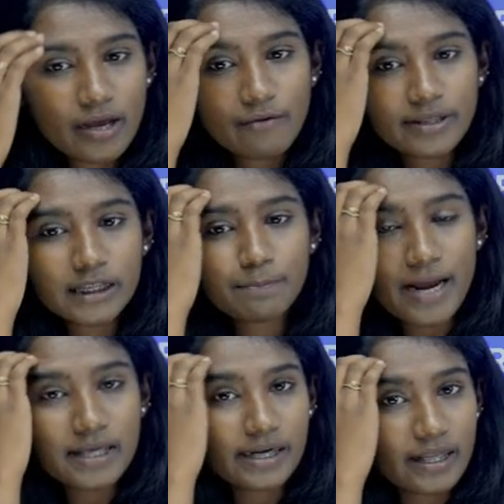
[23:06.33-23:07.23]

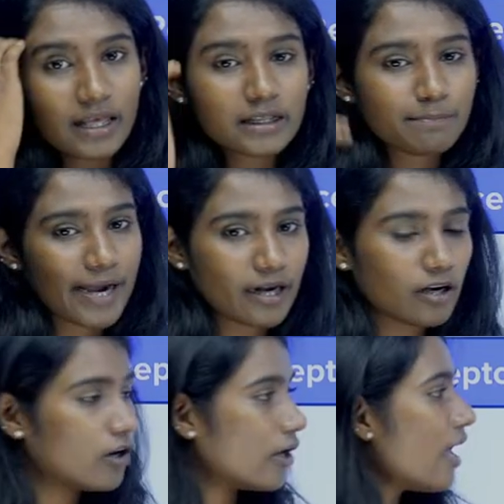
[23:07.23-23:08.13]

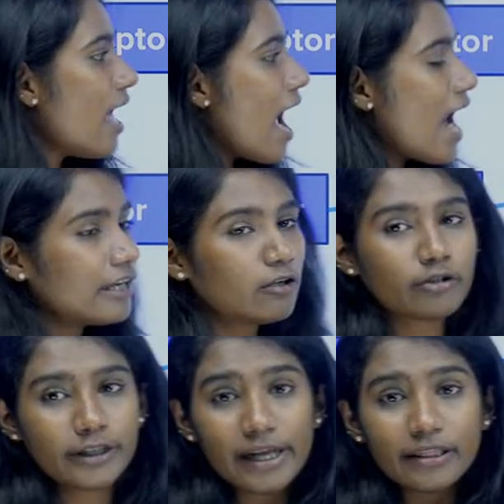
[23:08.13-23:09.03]
And
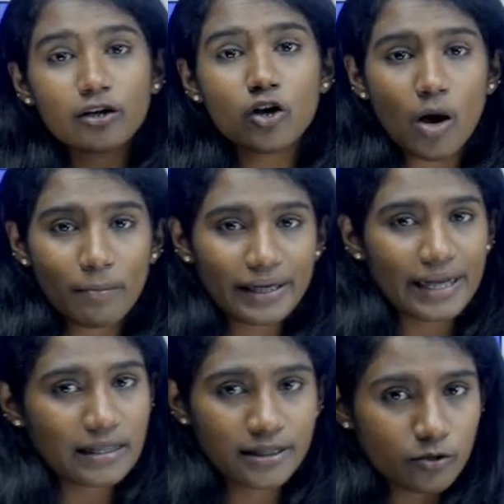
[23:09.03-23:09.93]
usually in the normal
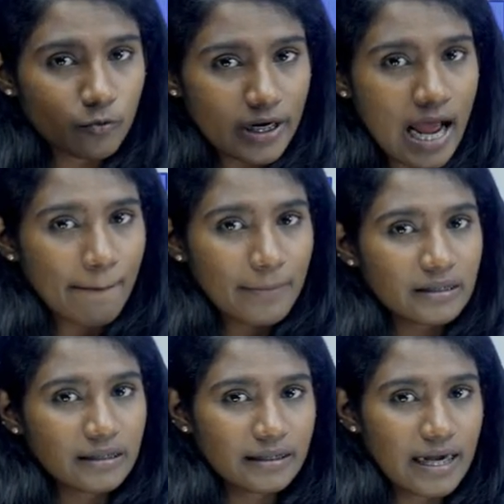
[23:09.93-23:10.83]
cases, what
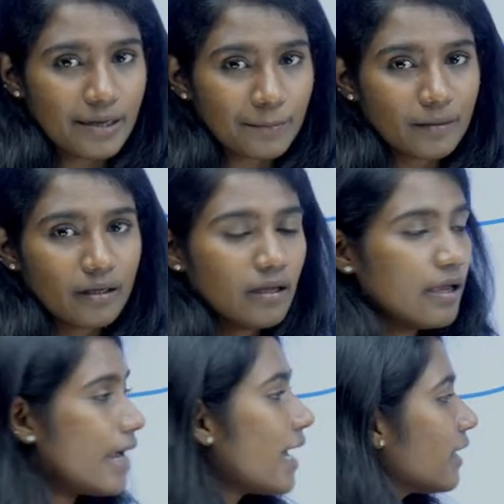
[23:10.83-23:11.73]
happens is that
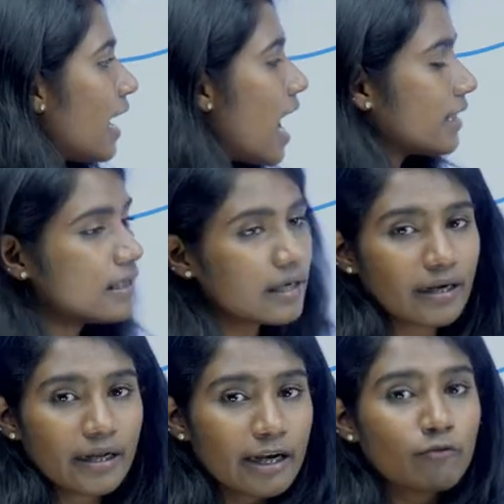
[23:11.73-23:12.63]
in other
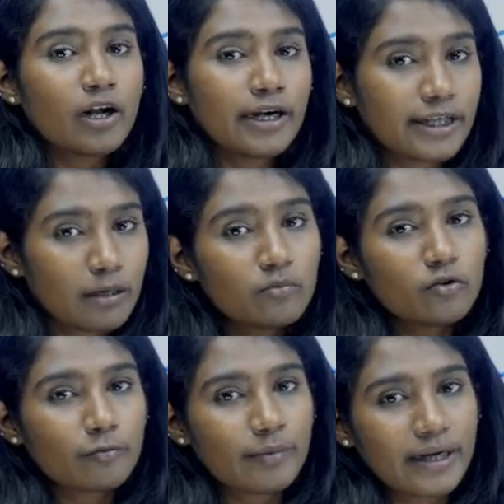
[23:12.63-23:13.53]
involuntary
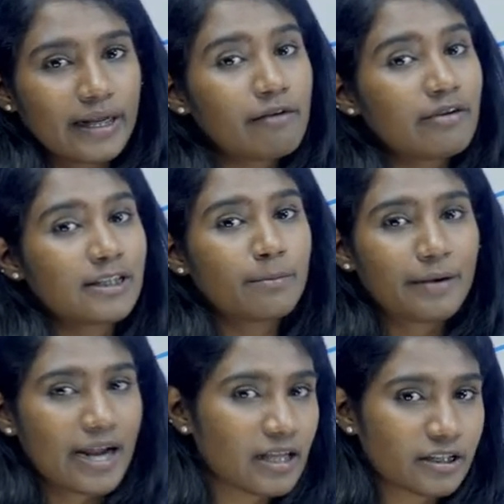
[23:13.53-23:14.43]
movement in which the
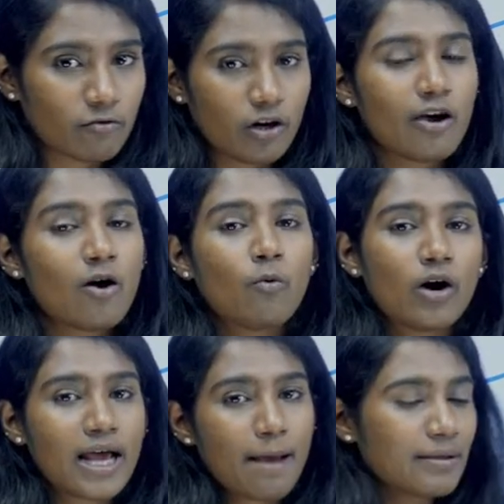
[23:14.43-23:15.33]
brain is involved,
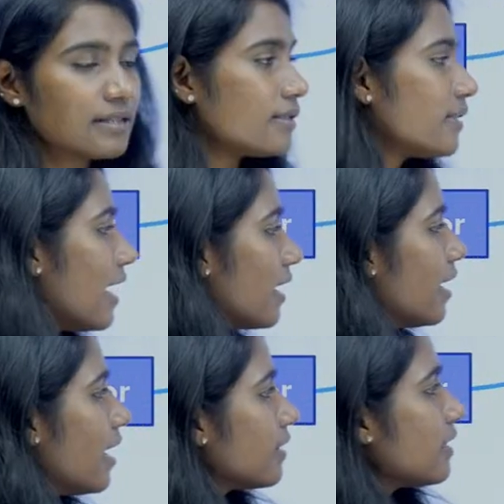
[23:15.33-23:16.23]
what happens is that
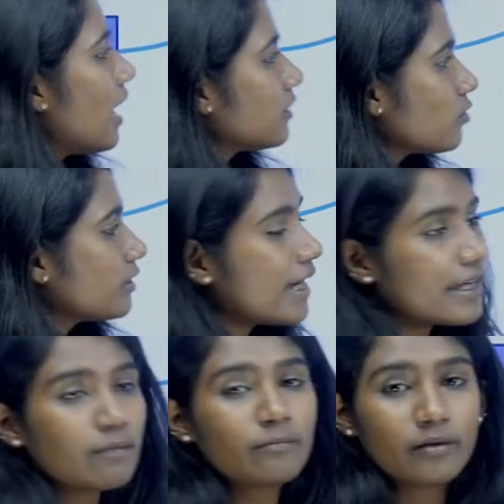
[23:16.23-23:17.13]
the
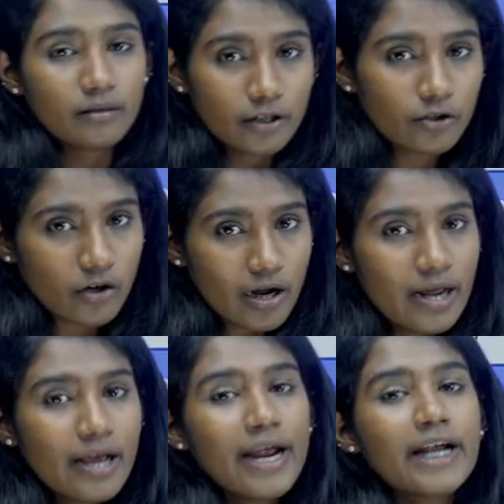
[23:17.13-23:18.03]
associated neuron,
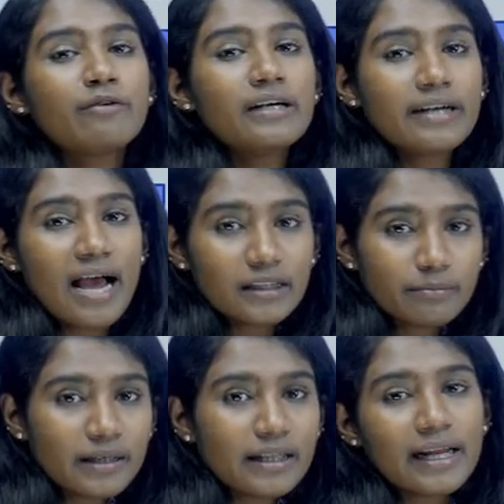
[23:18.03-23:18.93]
it will
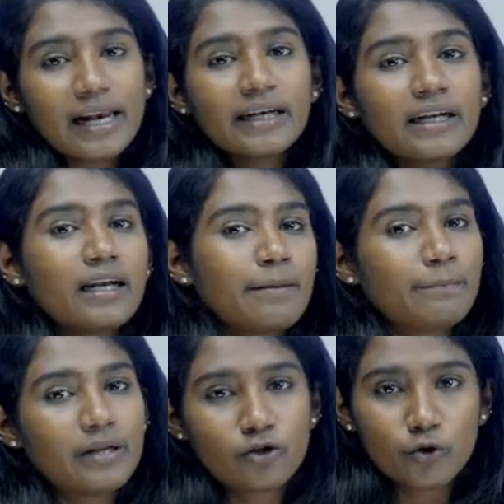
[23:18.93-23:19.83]
transmit that electrical
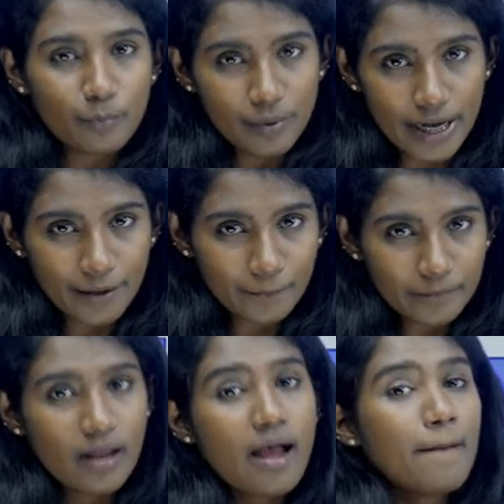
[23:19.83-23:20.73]
impulse to brain.
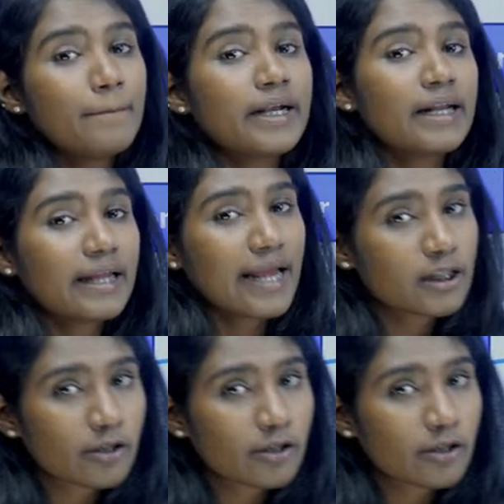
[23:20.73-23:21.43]
But in case